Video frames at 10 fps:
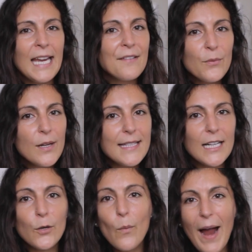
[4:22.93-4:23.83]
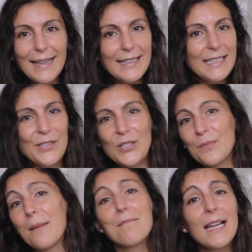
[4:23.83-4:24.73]
even ones that are widely used
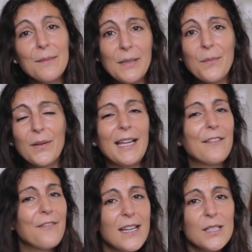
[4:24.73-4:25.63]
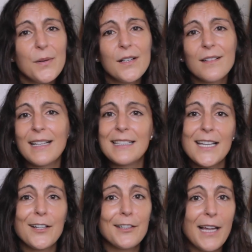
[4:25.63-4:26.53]
by many people like Facebook,
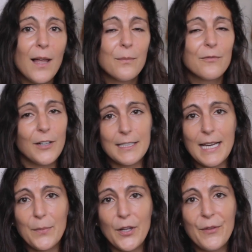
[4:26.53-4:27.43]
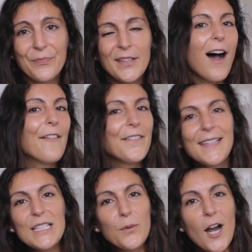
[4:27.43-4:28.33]
LinkedIn, or Yelp, for example. Often
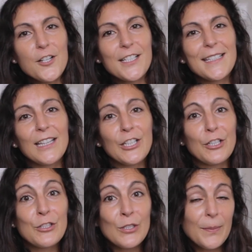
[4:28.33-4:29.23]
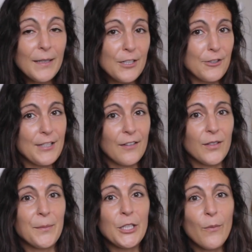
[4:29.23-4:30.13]
these projects can look super interesting
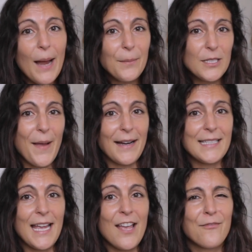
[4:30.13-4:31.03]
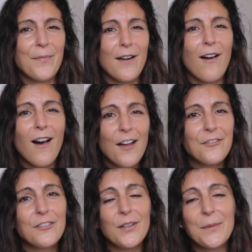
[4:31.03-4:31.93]
from a UI perspective, but
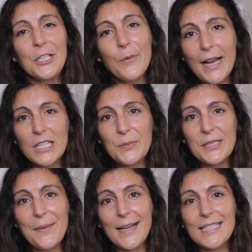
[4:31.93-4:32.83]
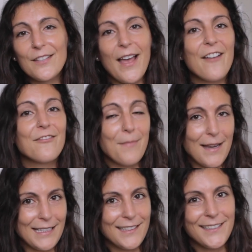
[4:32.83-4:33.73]
often from a UX perspective have
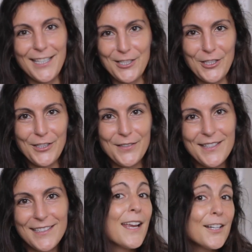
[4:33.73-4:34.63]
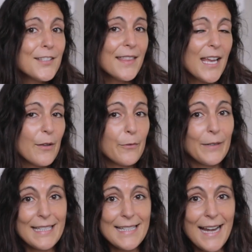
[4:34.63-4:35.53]
many issues. Here's the thing with
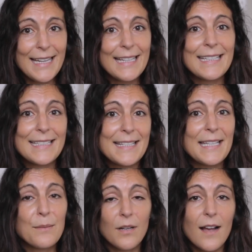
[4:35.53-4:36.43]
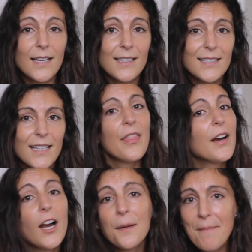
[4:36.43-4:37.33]
redesigning an existing product.
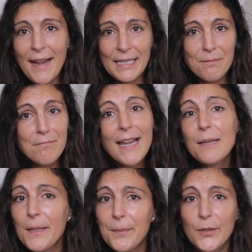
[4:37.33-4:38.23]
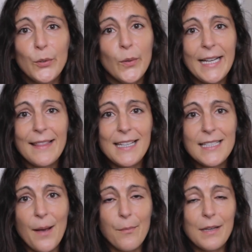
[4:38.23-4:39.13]
There are many people who work at these
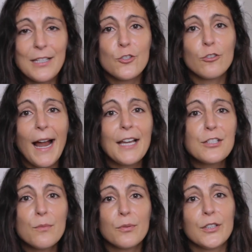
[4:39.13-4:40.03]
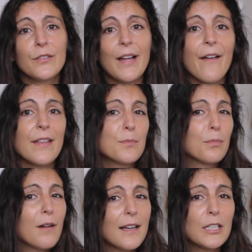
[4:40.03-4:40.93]
companies trying to improve how this
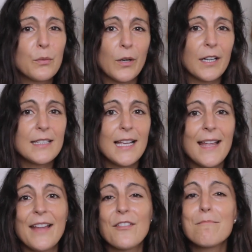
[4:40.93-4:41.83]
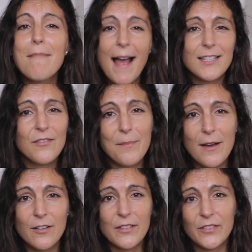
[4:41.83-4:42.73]
product works, and they have a massive
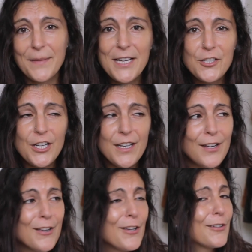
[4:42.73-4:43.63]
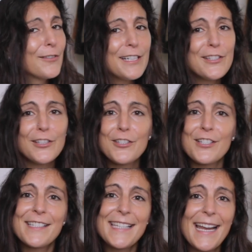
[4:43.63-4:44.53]
amount of information, research,
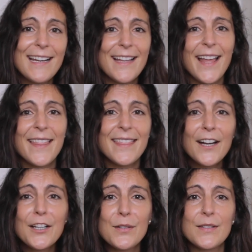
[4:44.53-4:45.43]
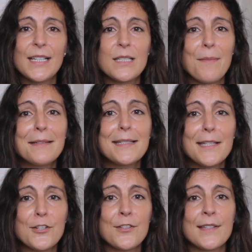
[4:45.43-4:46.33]
and data that they're using to make
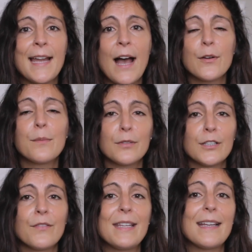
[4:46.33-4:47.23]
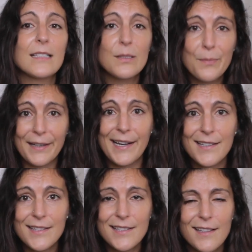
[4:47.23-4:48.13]
decisions on how to improve the
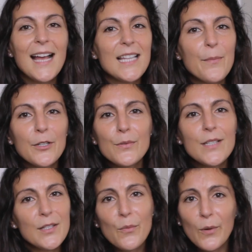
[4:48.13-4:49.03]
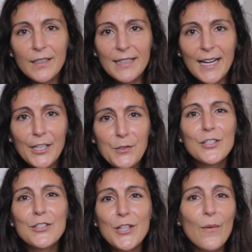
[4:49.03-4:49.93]
experience. As someone who doesn't work there, you
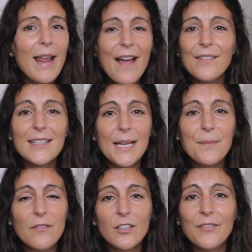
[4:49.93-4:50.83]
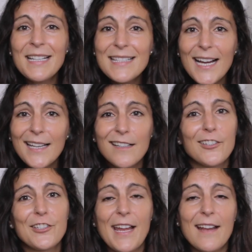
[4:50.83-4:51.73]
just don't have the same level of insight and
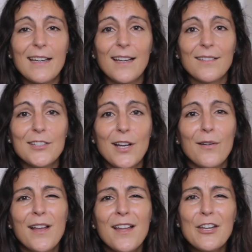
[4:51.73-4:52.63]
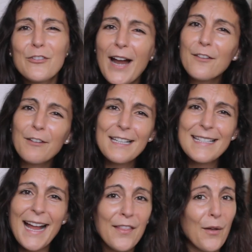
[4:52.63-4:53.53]
understanding. So to try and
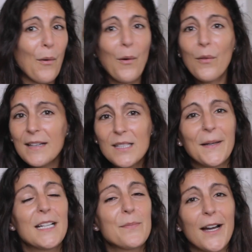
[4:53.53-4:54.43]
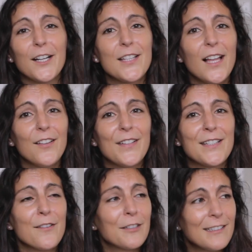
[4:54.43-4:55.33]
redesign the whole experience by yourself
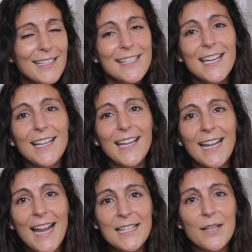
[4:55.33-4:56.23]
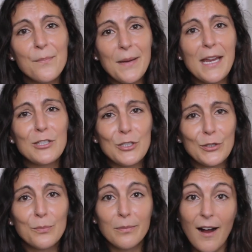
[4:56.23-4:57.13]
is unrealistic, and it ends up being
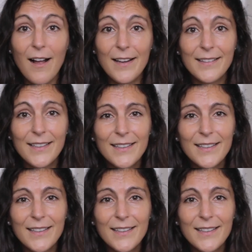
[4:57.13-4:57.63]
too broad.